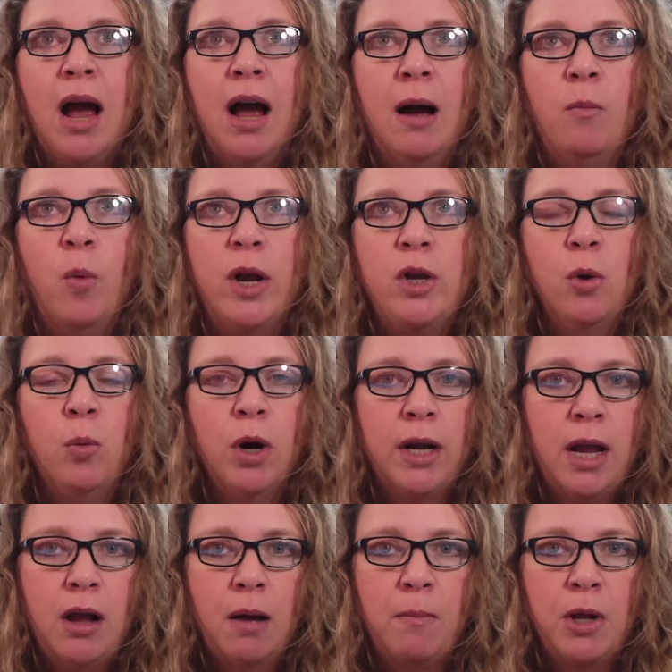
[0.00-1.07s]
um, when you're
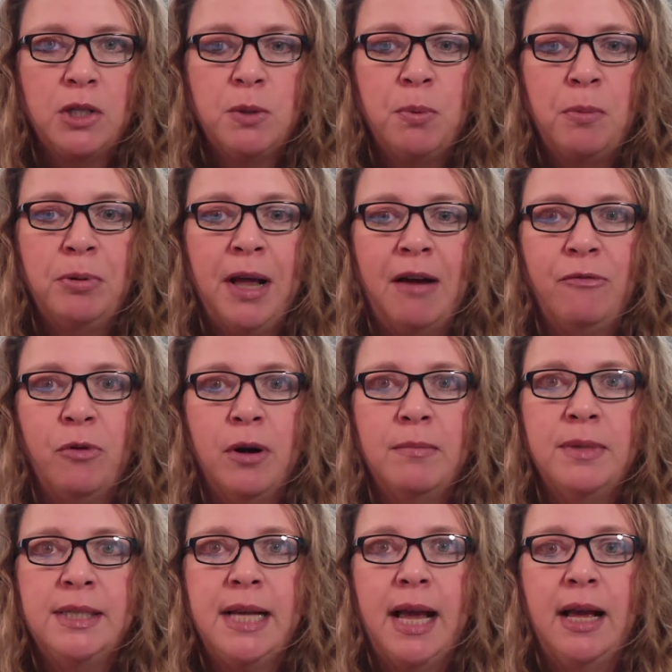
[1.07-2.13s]
working on multiple
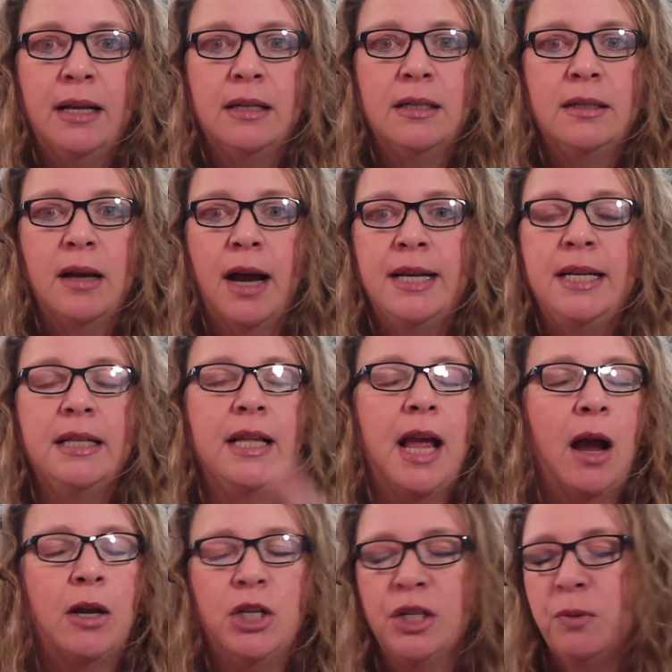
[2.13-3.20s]
platforms, and ideally
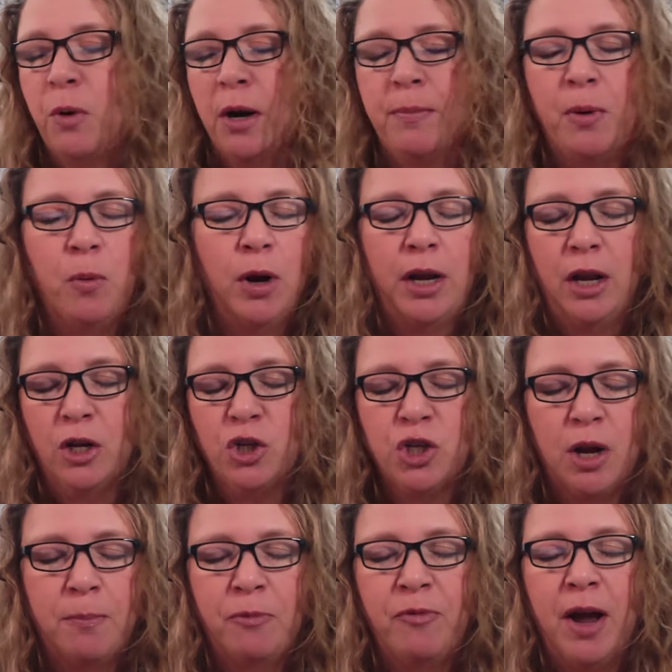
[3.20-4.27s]
I just want to be working on
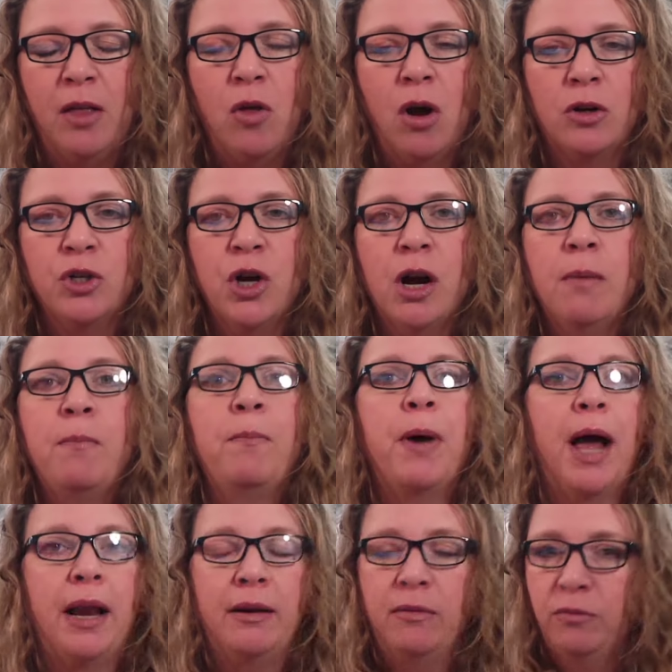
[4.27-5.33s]
Shopify long term,
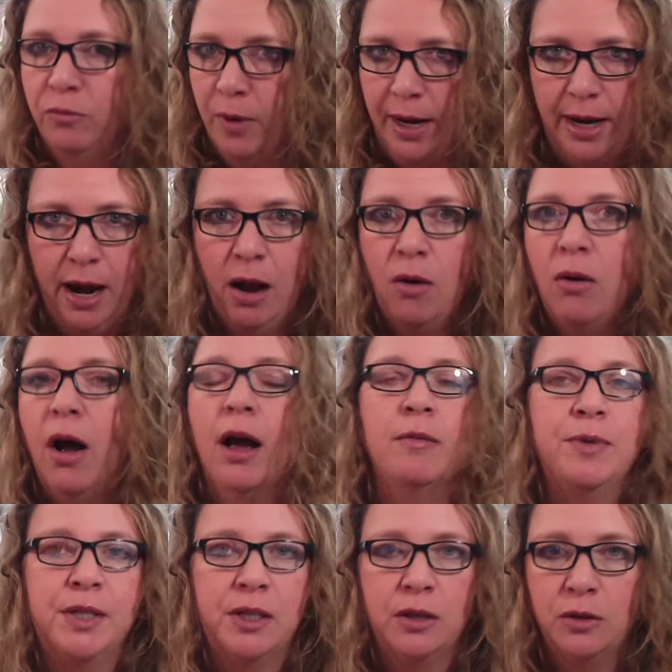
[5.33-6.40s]
but right now
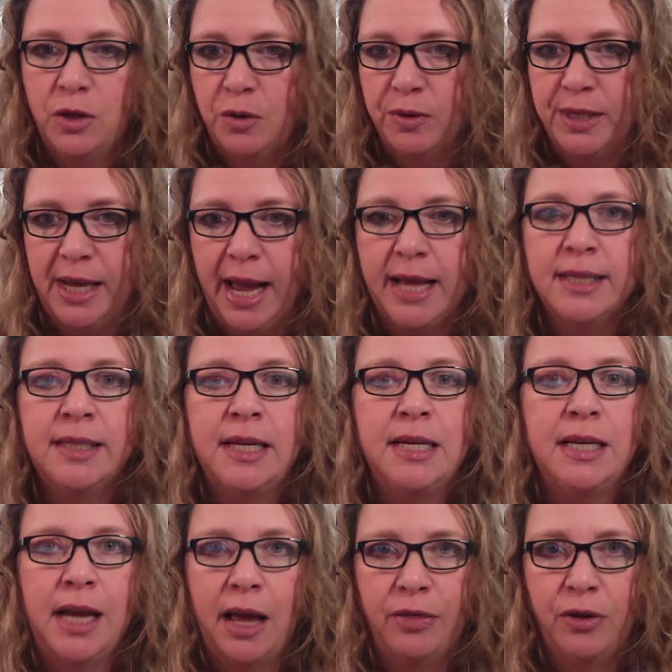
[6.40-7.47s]
I'm still using Etsy
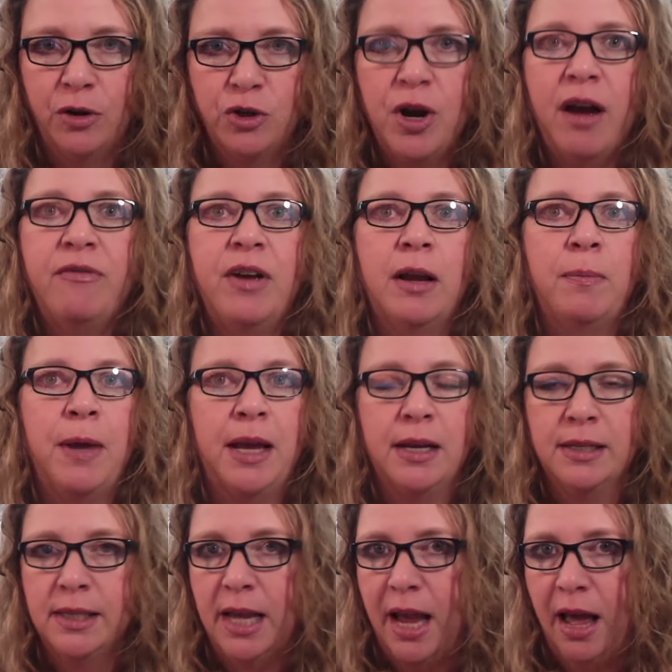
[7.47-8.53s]
to get their traffic
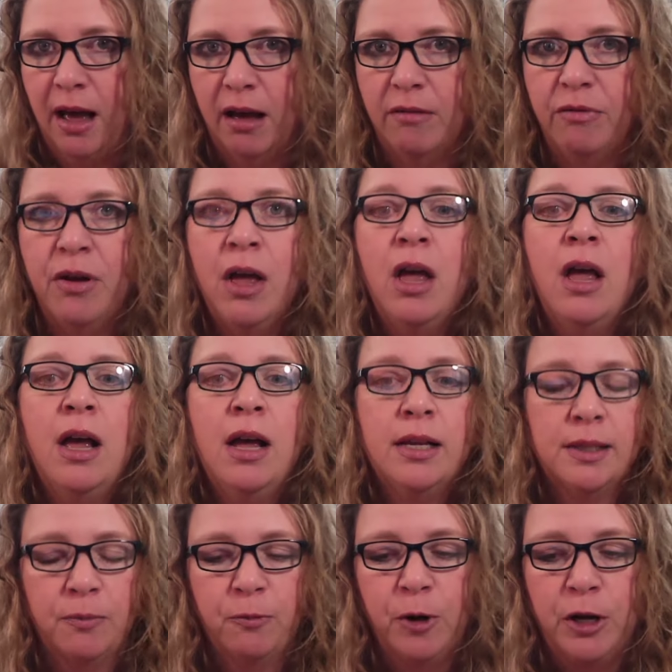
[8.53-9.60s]
because they have
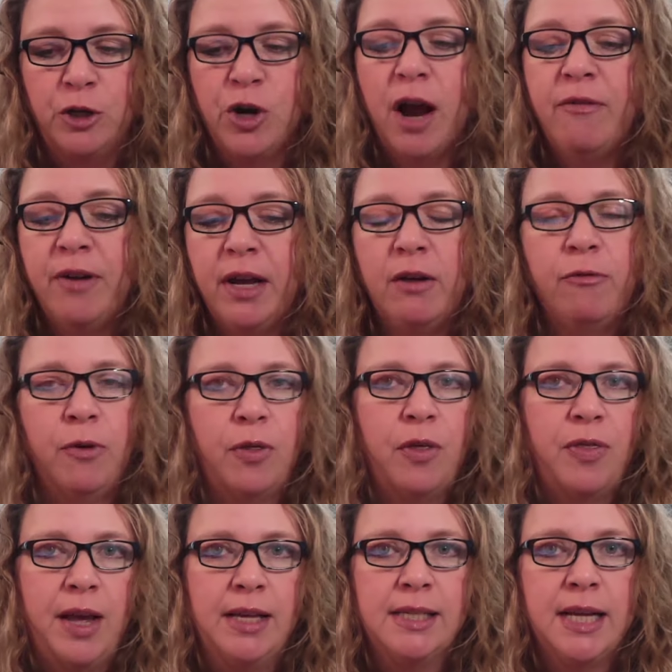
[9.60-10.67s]
some free traffic for the
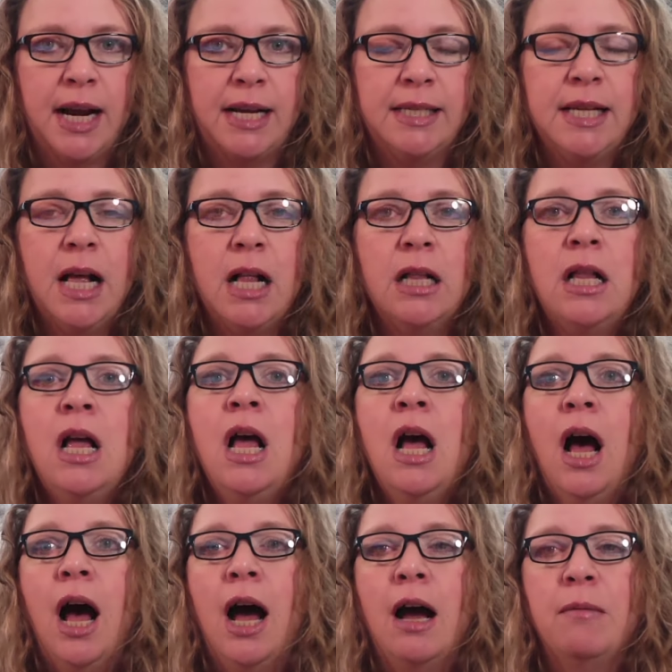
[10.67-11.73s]
things that I sell.
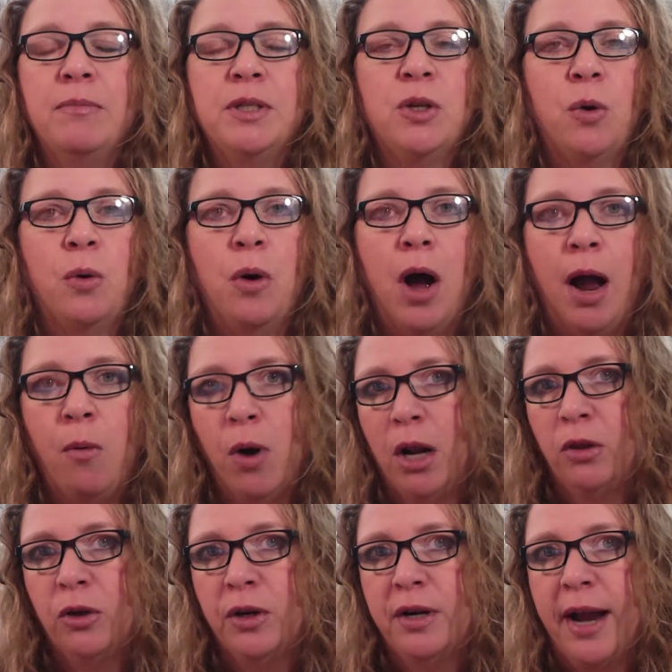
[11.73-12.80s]
Um, so I
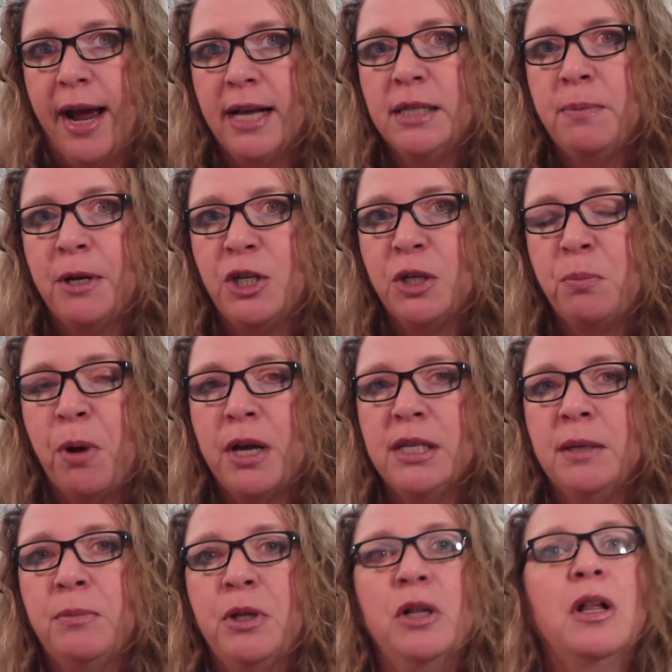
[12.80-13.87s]
want to learn as much as
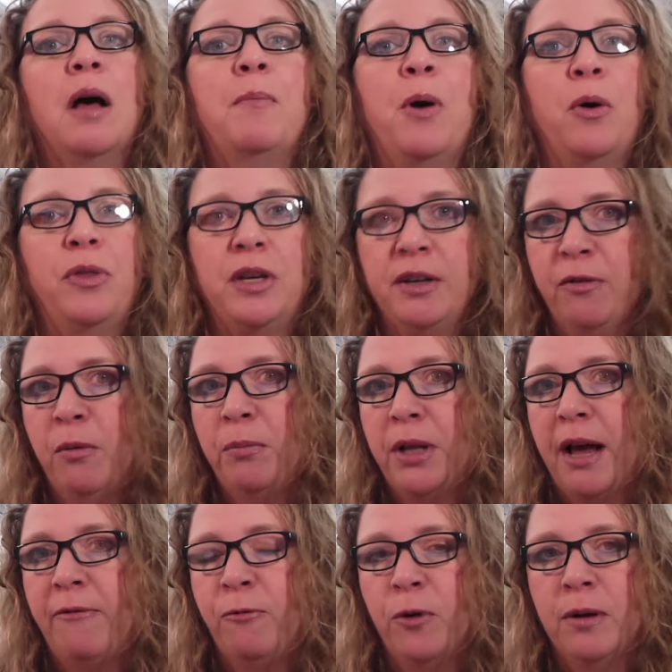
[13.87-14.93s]
possible about the different
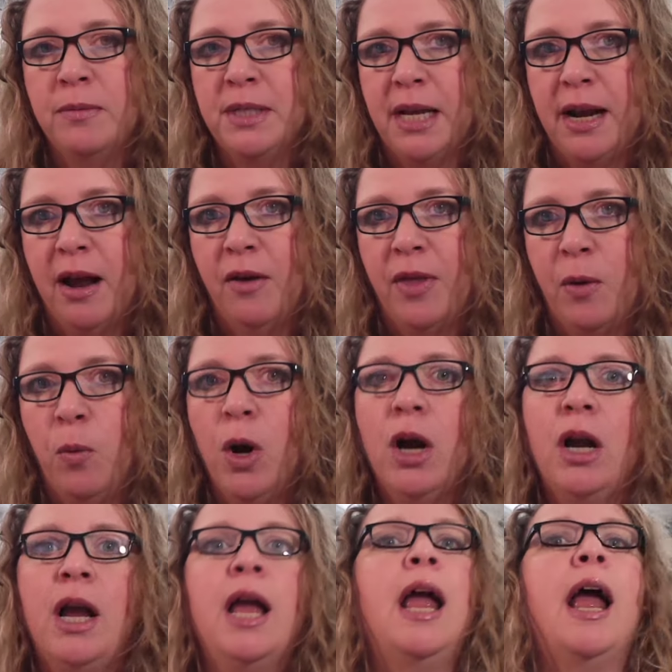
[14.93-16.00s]
platforms and how they
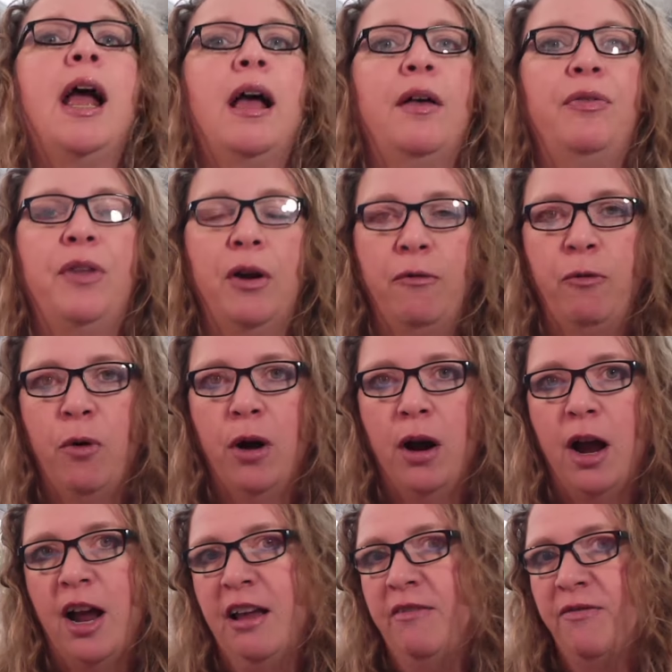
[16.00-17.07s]
work. And therefore,
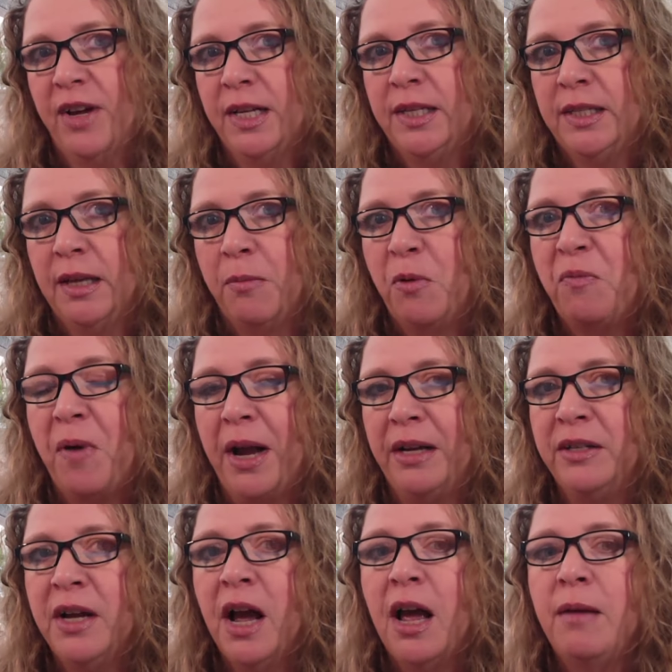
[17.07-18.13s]
I invest some of my
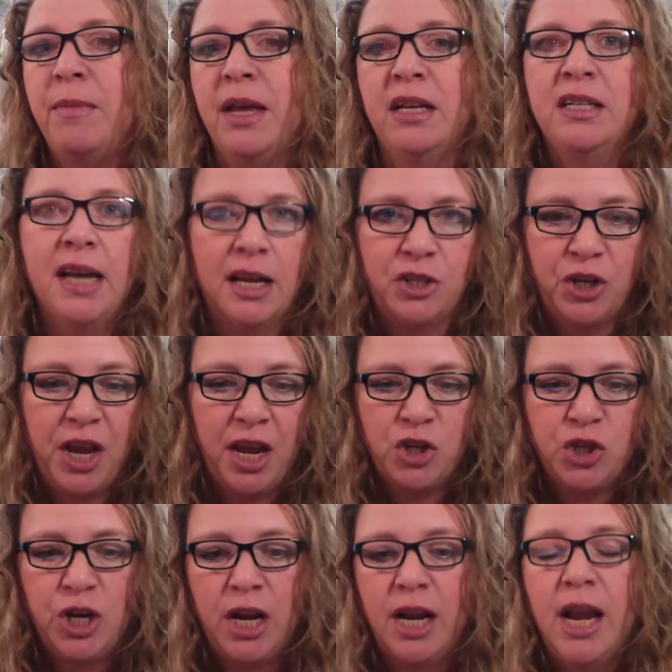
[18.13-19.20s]
time into
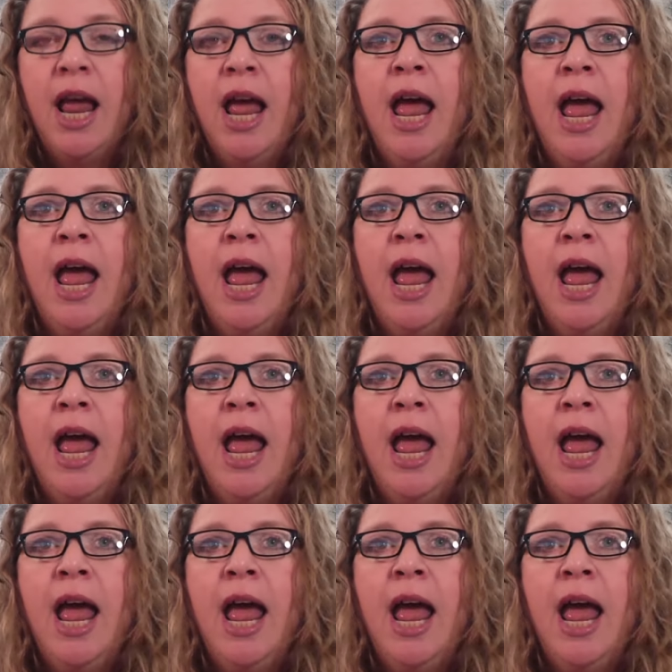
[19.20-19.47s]
education.